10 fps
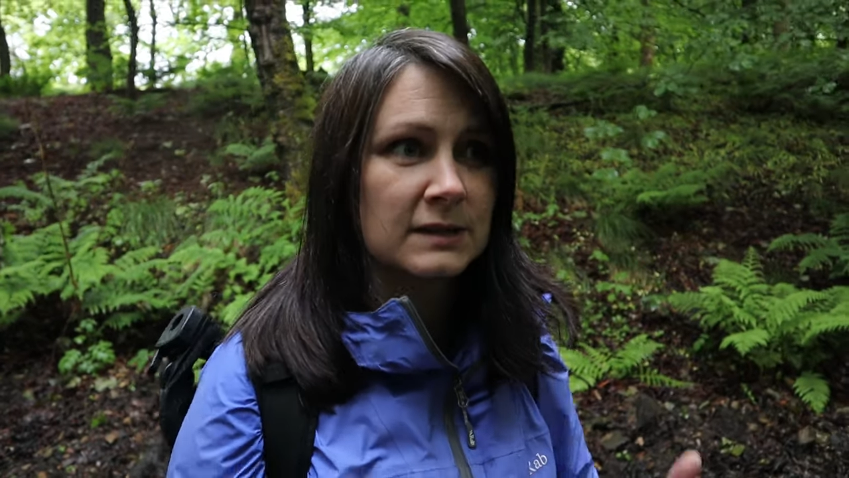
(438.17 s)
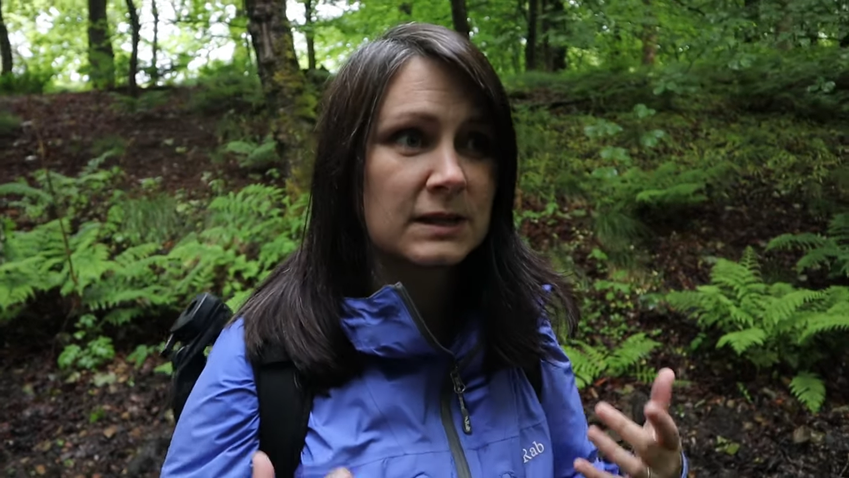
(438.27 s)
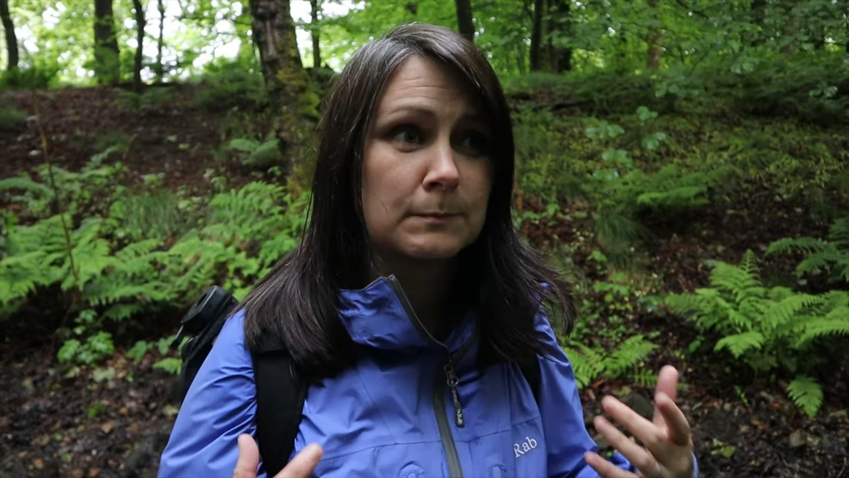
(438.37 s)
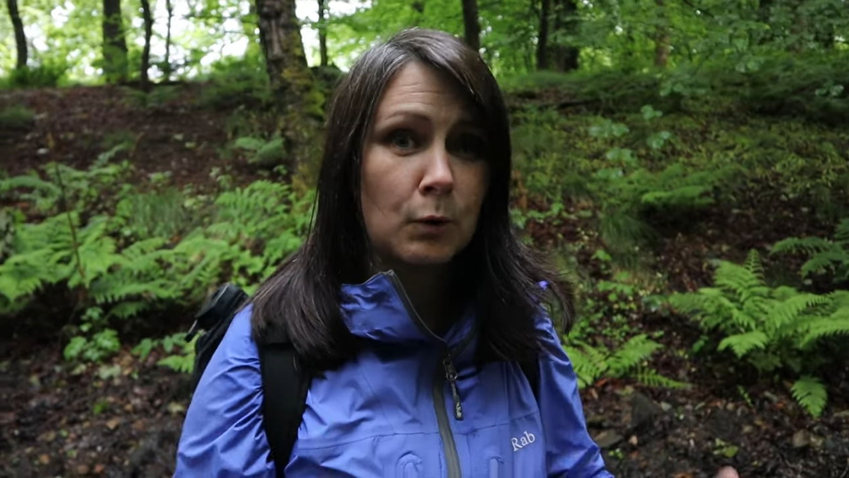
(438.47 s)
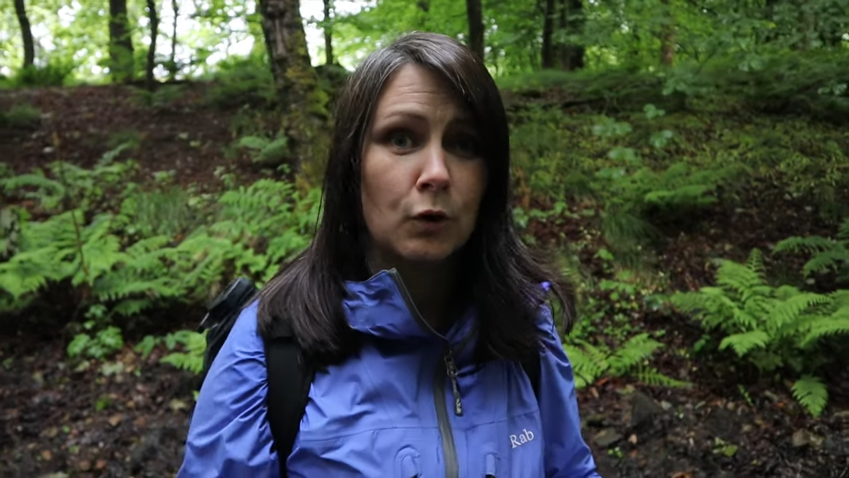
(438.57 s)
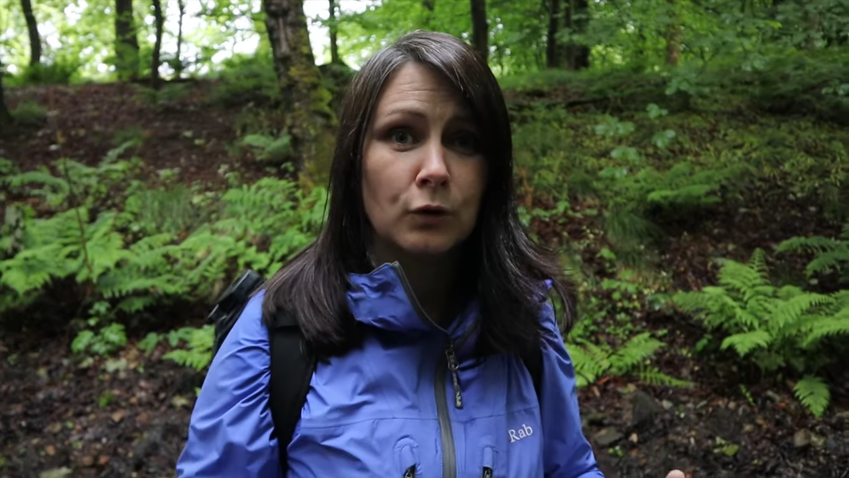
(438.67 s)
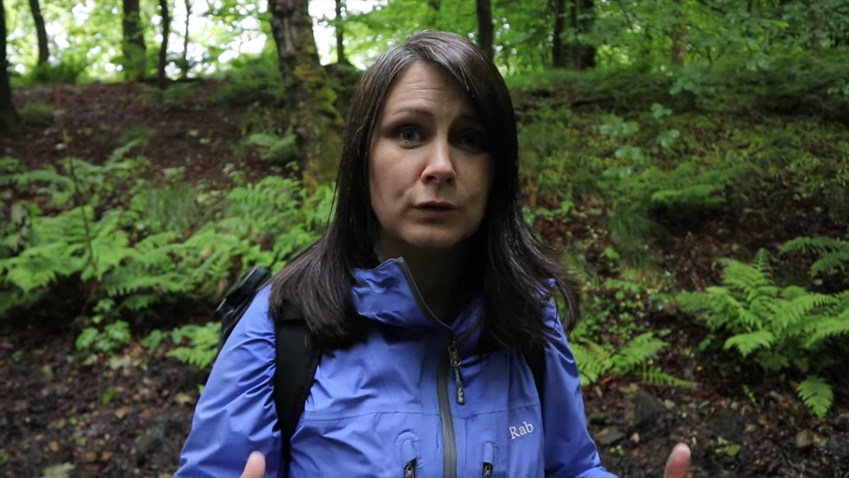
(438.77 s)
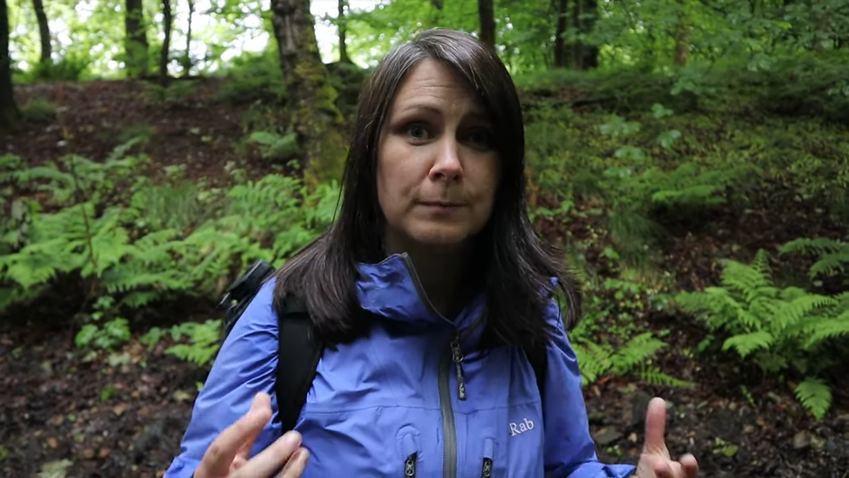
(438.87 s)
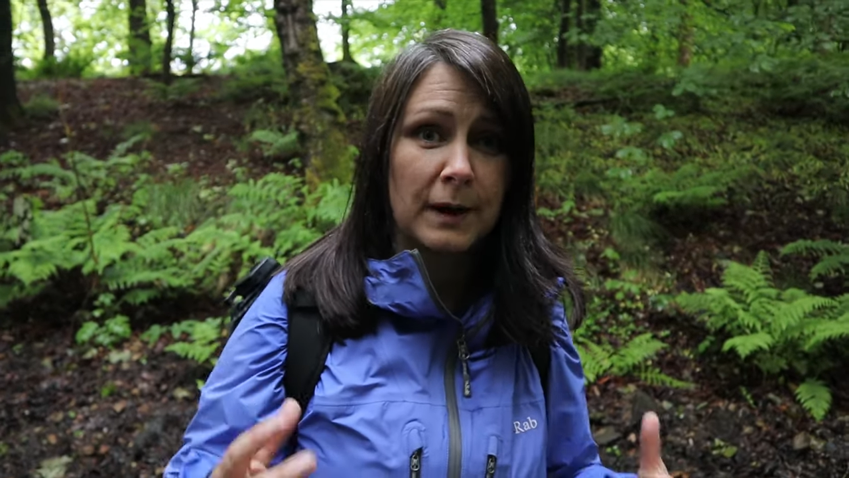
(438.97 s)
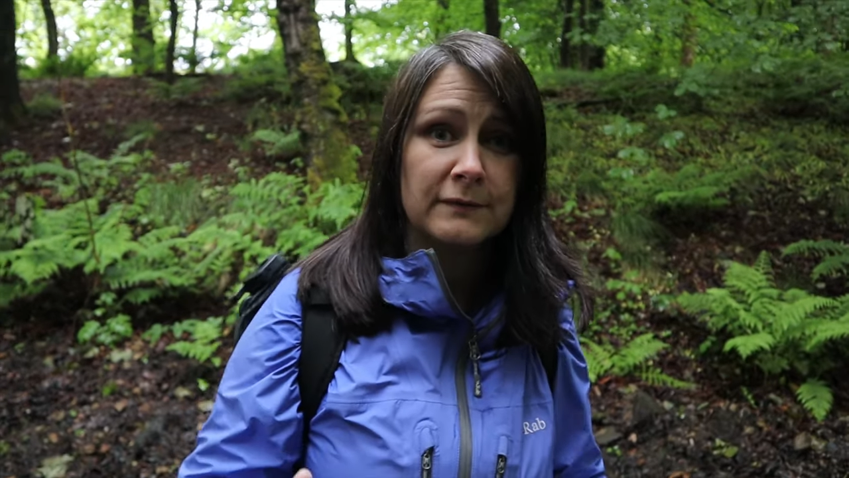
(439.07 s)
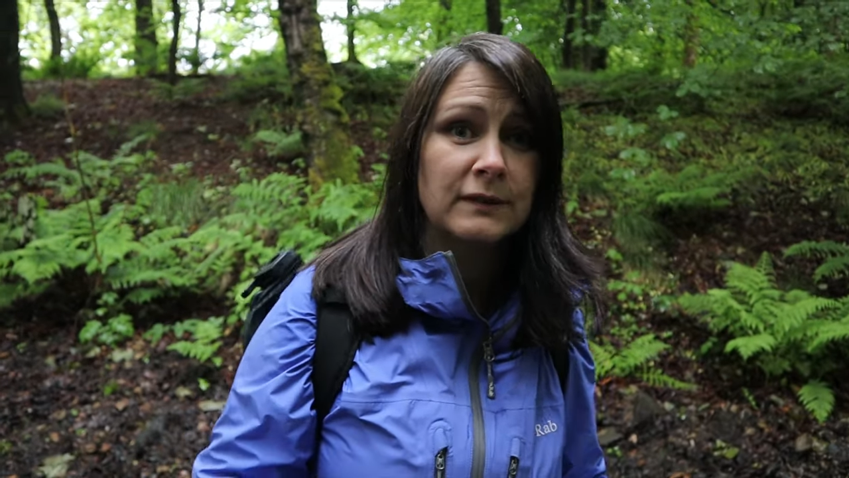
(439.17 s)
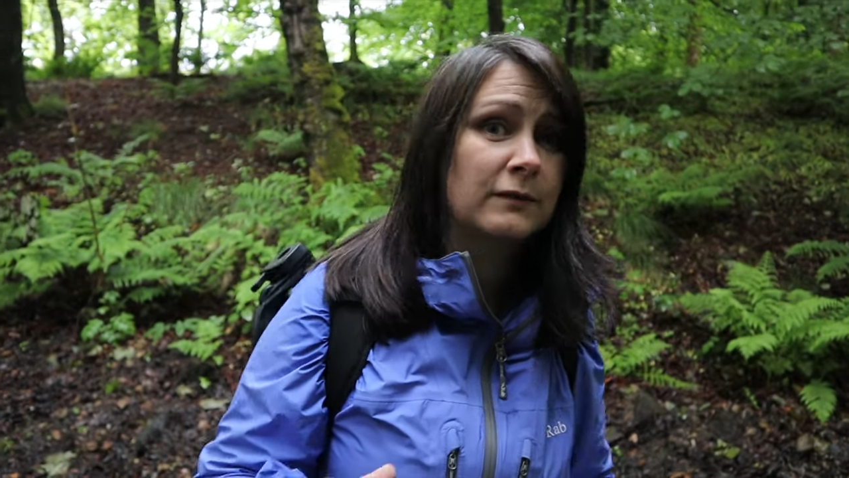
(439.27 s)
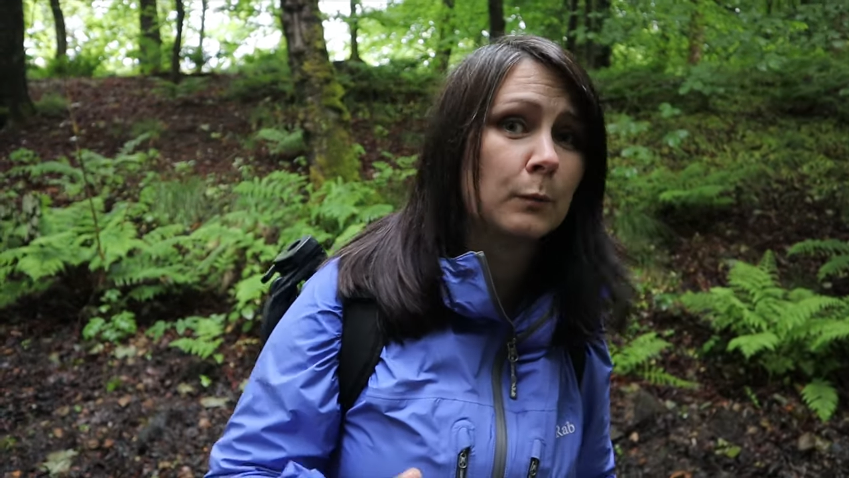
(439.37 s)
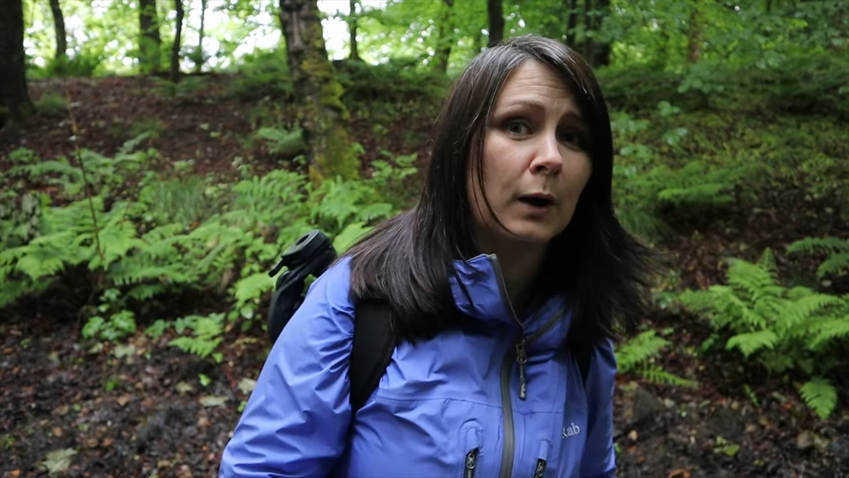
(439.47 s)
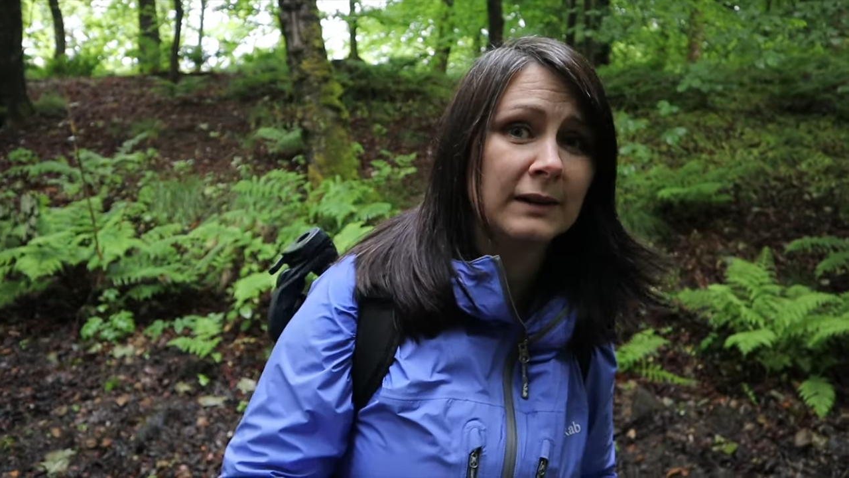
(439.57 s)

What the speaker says: spot on, perfect for what I